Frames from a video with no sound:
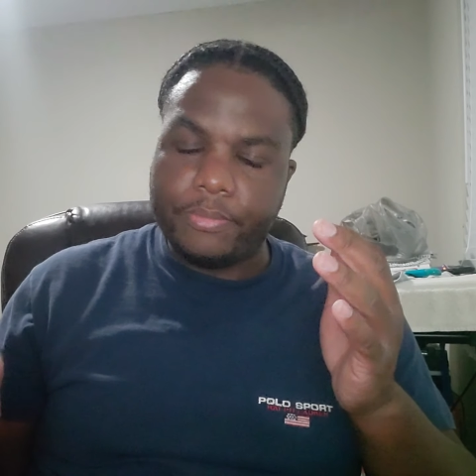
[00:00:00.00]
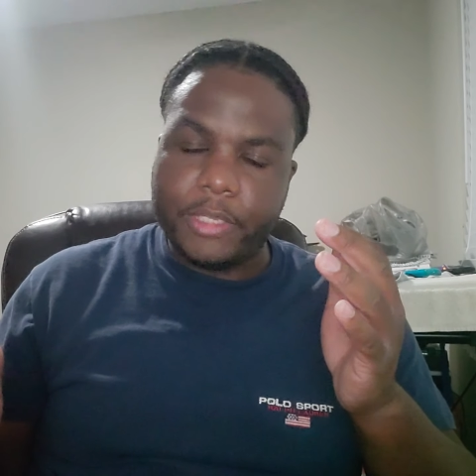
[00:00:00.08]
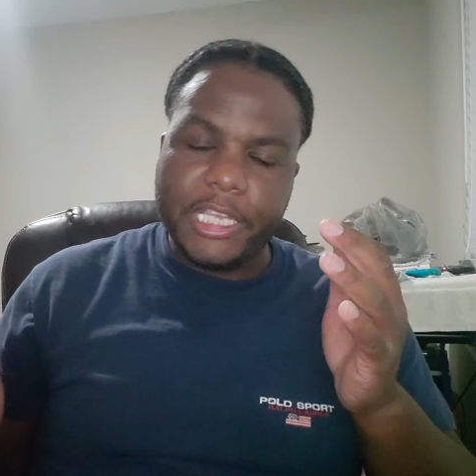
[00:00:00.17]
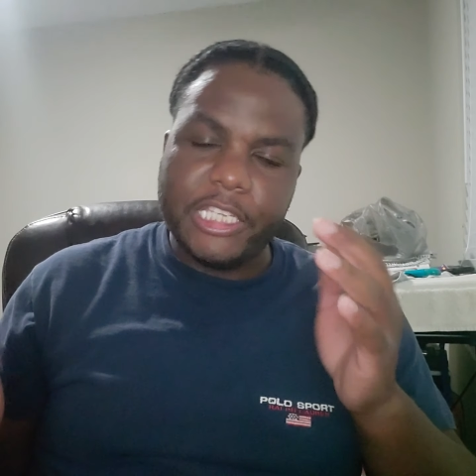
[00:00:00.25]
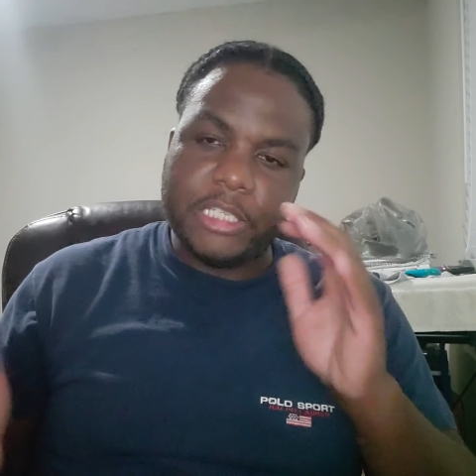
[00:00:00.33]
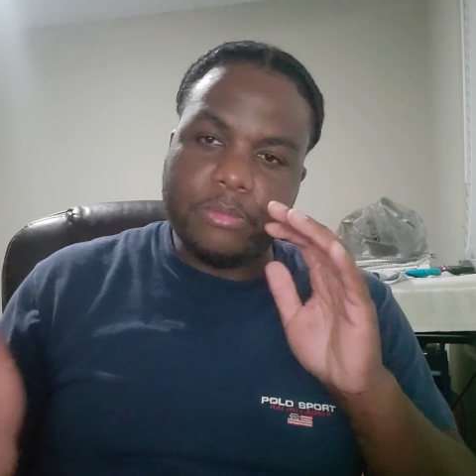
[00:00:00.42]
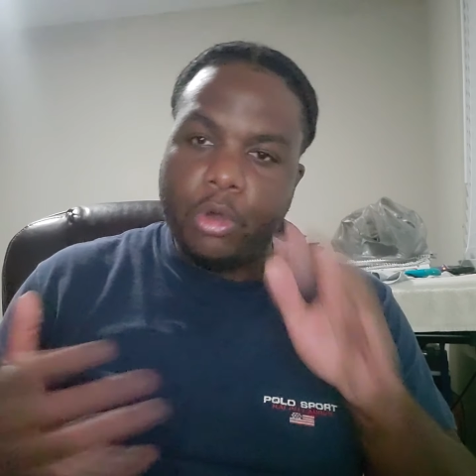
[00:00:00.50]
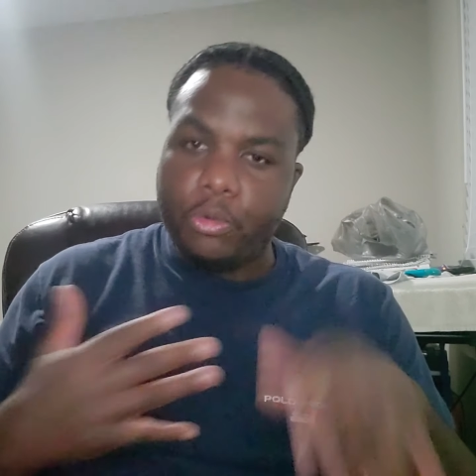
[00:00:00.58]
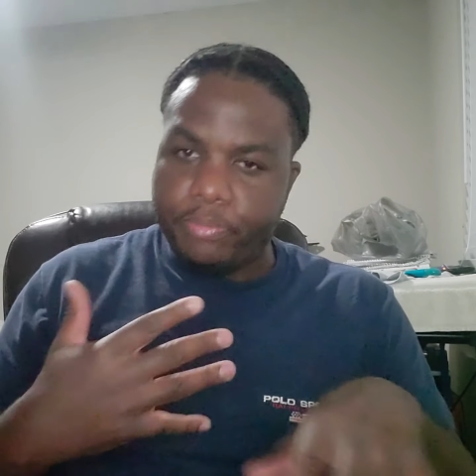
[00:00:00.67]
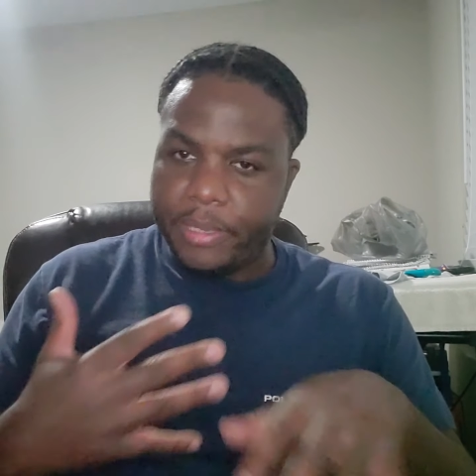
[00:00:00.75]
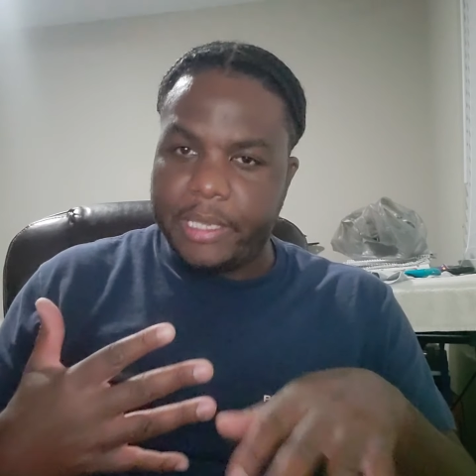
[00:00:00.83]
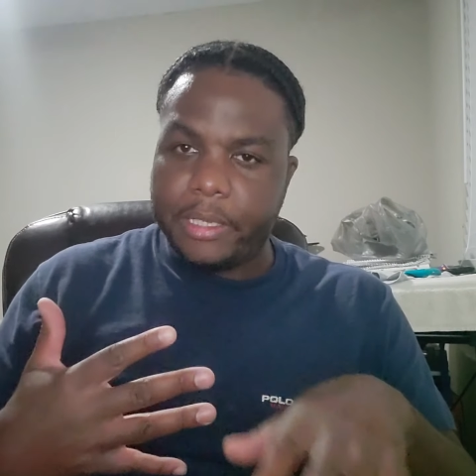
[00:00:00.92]
Easy Mo
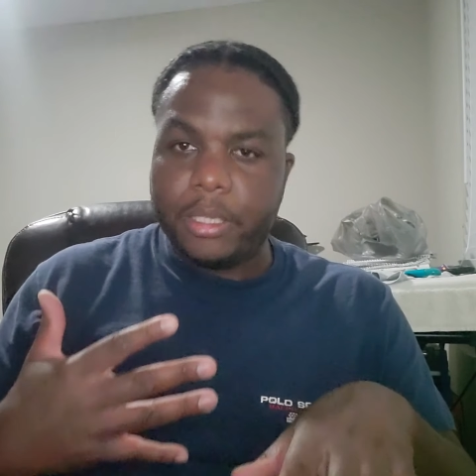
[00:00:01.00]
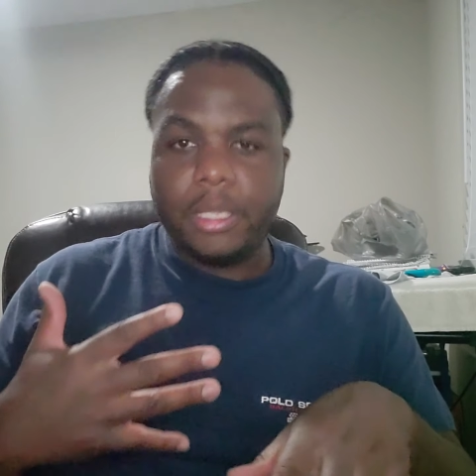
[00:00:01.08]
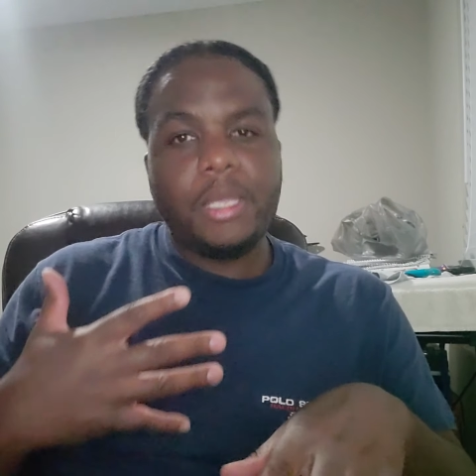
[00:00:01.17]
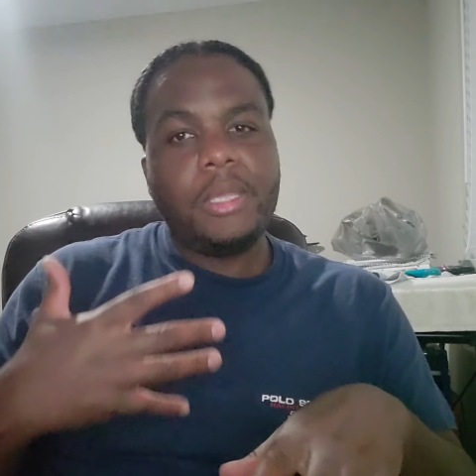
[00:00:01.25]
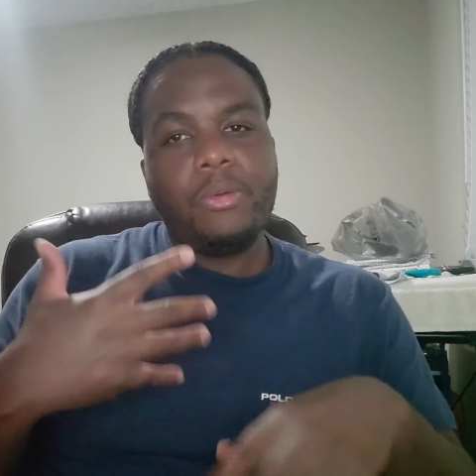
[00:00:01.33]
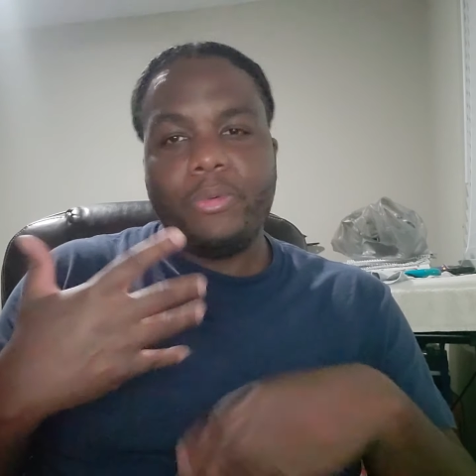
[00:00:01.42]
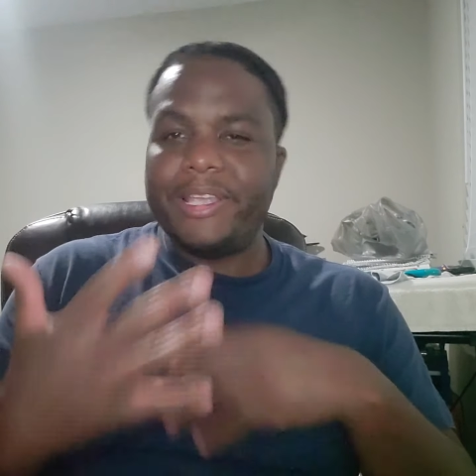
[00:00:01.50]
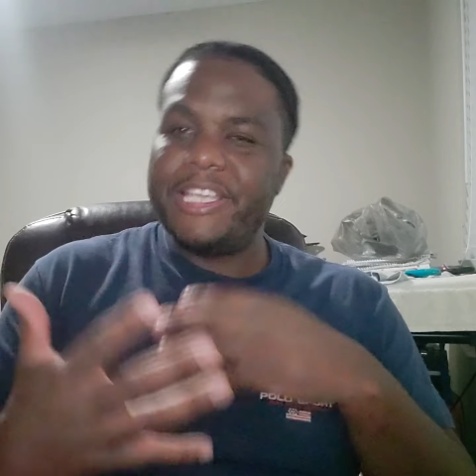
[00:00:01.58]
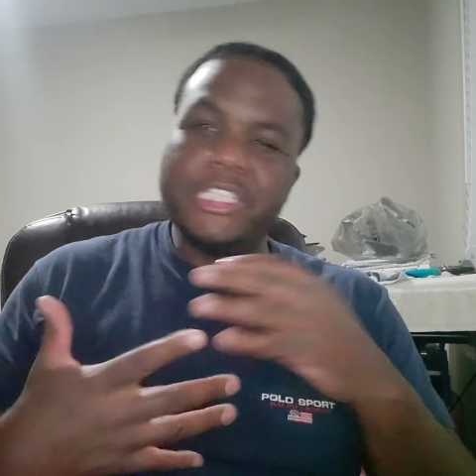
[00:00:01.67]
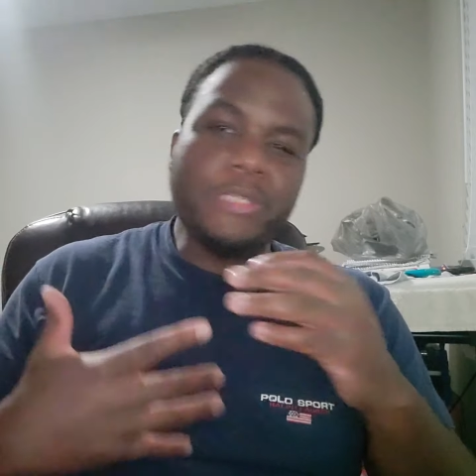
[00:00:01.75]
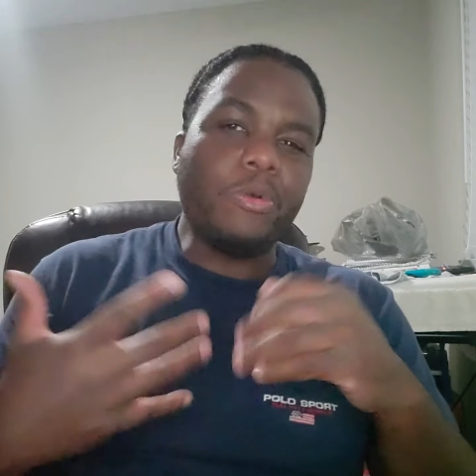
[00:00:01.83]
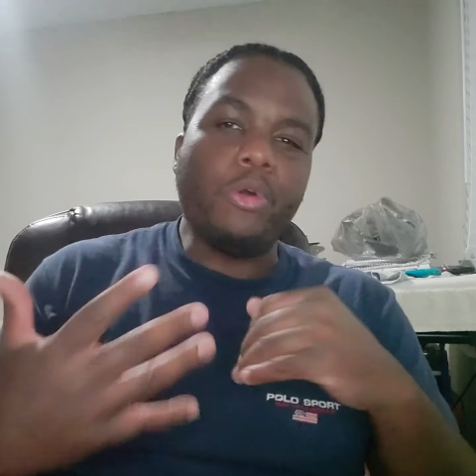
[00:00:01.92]
B when
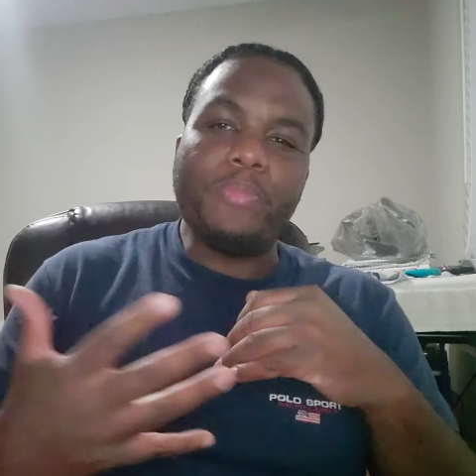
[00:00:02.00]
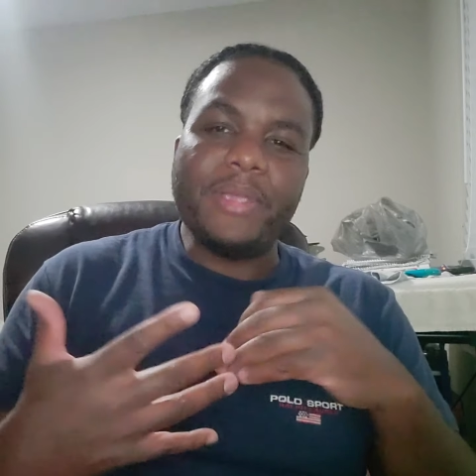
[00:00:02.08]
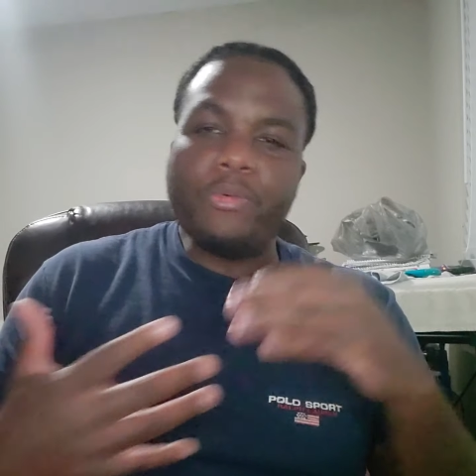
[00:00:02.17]
Easy Mo B